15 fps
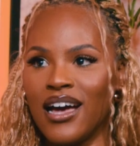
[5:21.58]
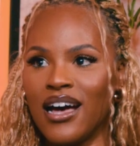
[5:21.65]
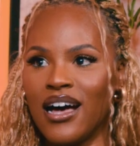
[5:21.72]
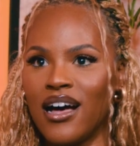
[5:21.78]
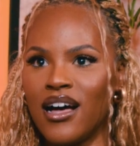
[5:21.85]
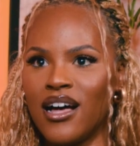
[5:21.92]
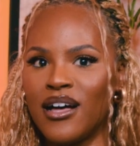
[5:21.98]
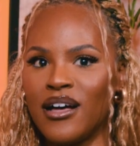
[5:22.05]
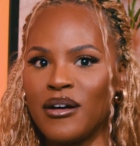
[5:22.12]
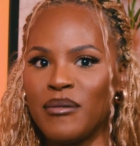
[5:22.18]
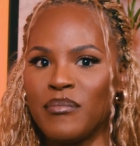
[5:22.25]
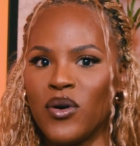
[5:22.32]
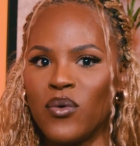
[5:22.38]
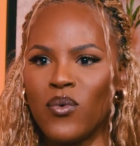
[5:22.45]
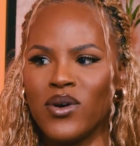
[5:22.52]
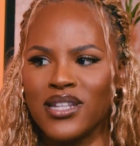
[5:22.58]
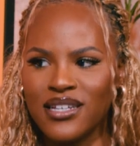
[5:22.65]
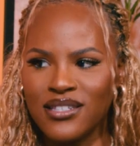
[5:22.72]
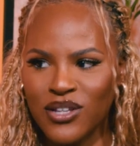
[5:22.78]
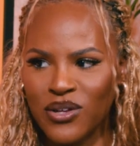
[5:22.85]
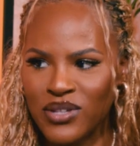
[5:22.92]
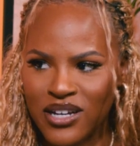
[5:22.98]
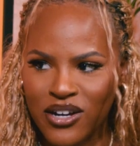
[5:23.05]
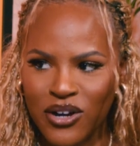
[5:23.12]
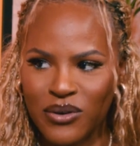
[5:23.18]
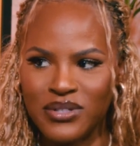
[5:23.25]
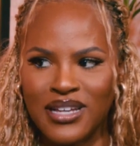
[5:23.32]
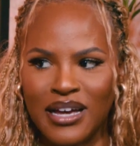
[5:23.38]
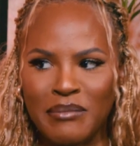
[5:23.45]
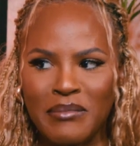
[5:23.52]
One Less Lonely Girl
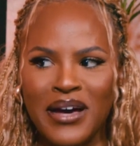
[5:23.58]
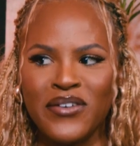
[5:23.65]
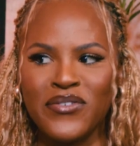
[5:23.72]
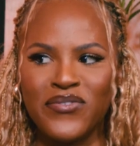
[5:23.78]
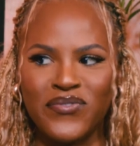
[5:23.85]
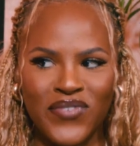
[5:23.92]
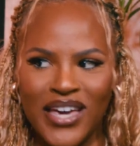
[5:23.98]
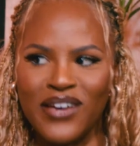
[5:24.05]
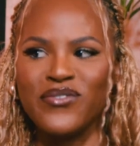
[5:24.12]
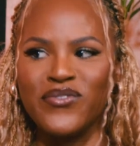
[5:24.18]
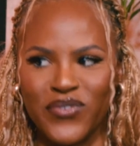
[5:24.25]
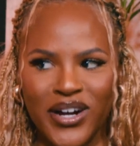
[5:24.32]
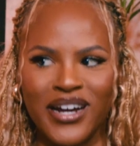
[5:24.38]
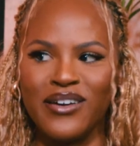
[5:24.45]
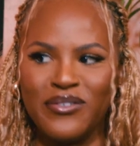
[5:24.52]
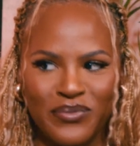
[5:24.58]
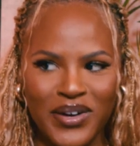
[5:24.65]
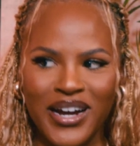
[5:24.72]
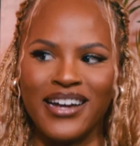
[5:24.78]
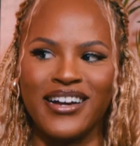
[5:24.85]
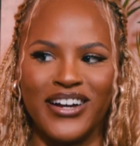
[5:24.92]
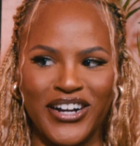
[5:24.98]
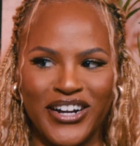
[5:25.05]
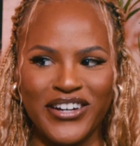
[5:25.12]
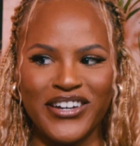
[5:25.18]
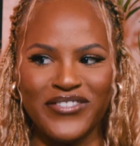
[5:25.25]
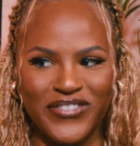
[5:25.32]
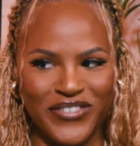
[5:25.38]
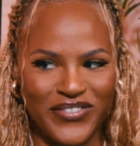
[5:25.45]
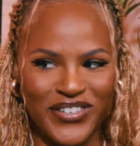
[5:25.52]
was like my favorite record
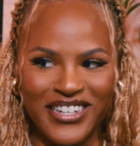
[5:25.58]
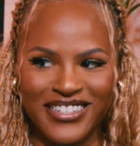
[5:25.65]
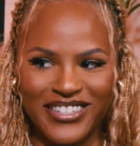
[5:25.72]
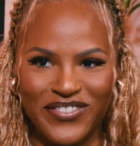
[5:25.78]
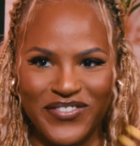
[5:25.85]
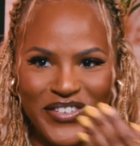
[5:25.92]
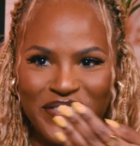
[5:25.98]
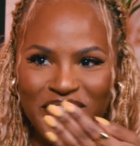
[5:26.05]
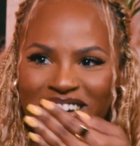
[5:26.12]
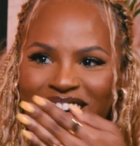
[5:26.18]
from Justin Bieber.